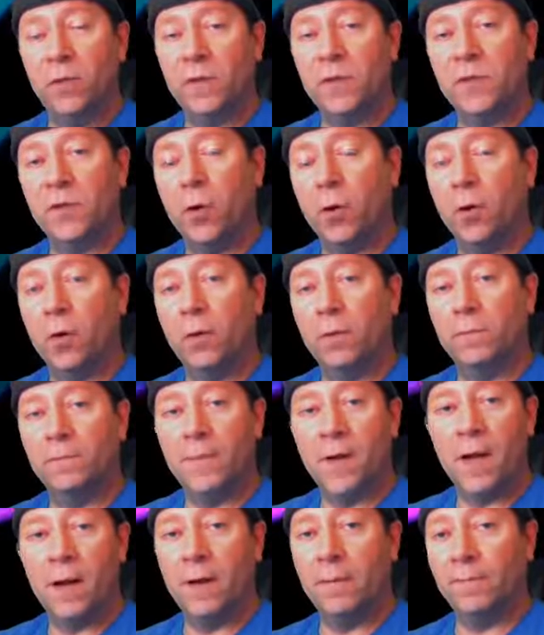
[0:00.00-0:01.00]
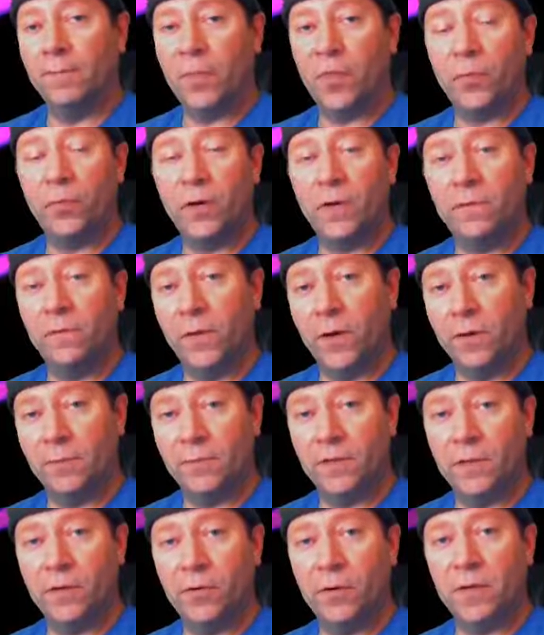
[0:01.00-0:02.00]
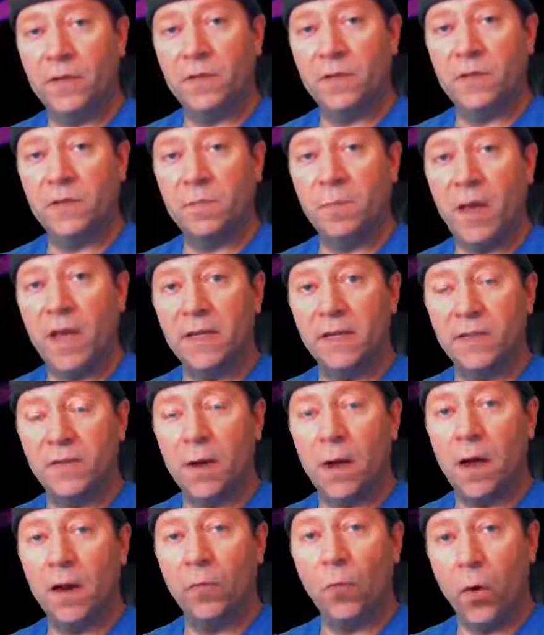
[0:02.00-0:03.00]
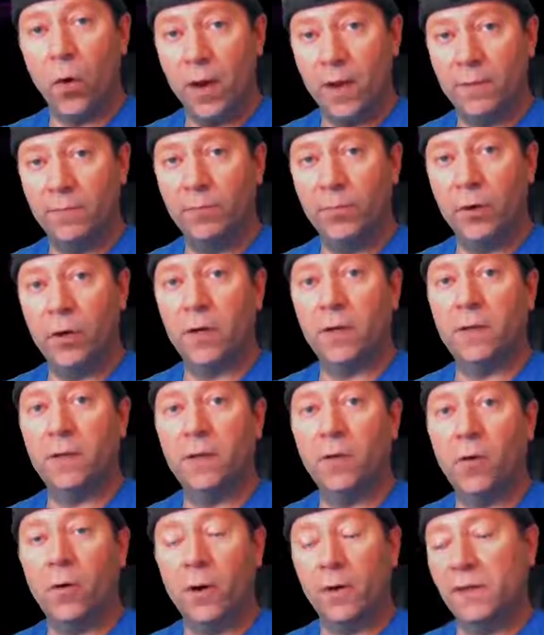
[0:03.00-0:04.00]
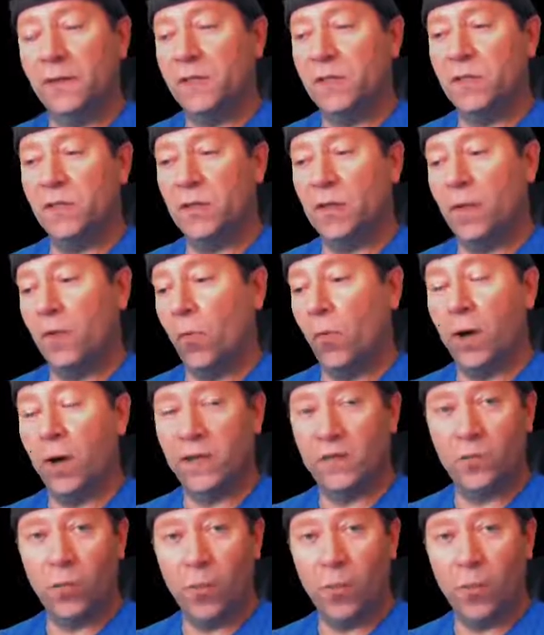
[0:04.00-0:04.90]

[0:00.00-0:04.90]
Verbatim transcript: this whole three-film series is based on one book, or at least it was